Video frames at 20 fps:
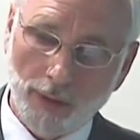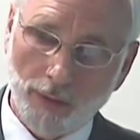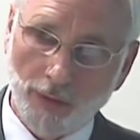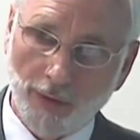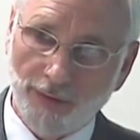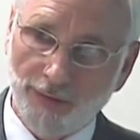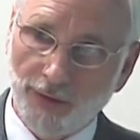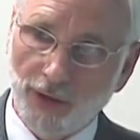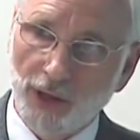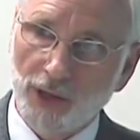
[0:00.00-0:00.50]

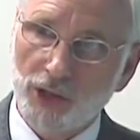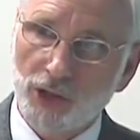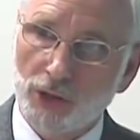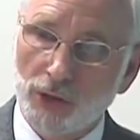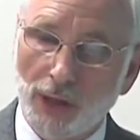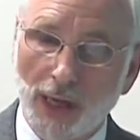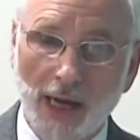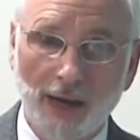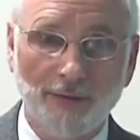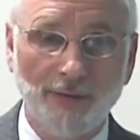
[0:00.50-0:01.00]
refers
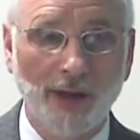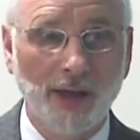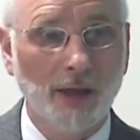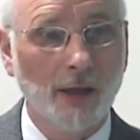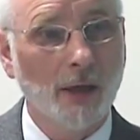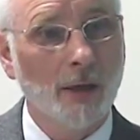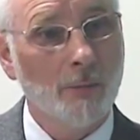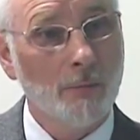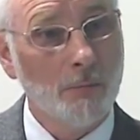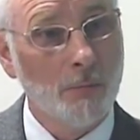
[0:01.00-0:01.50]
to
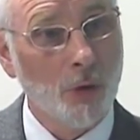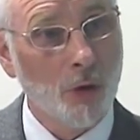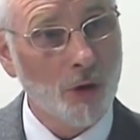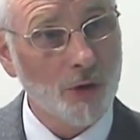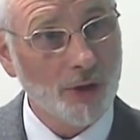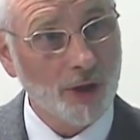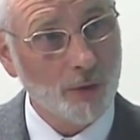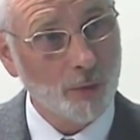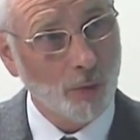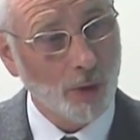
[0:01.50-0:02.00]
having
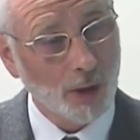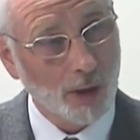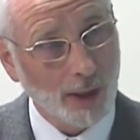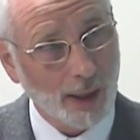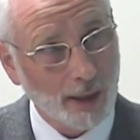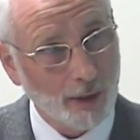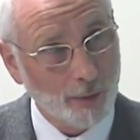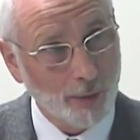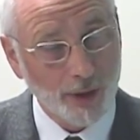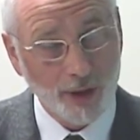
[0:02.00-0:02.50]
more than one
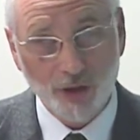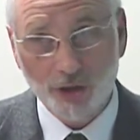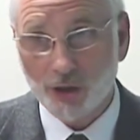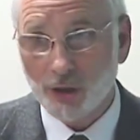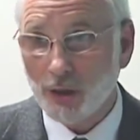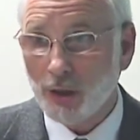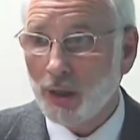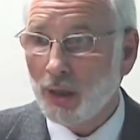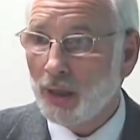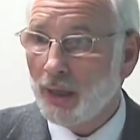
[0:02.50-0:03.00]
language
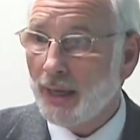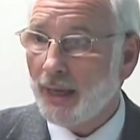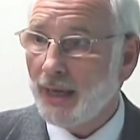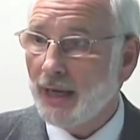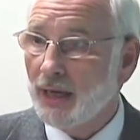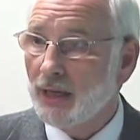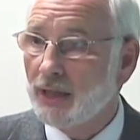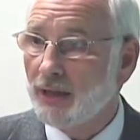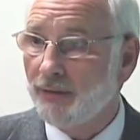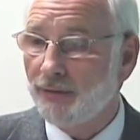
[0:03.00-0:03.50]

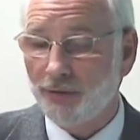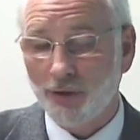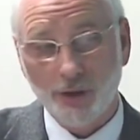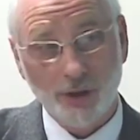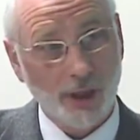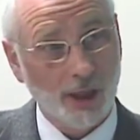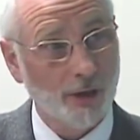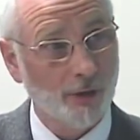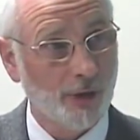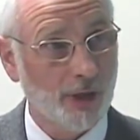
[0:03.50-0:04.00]
in
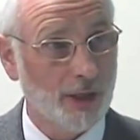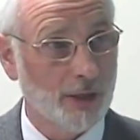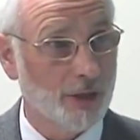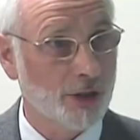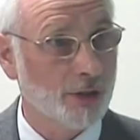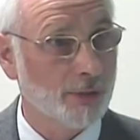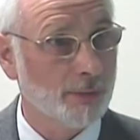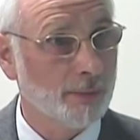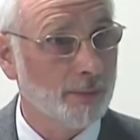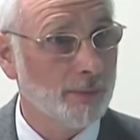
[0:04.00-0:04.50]
different
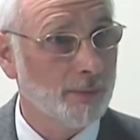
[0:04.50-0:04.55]
degrees.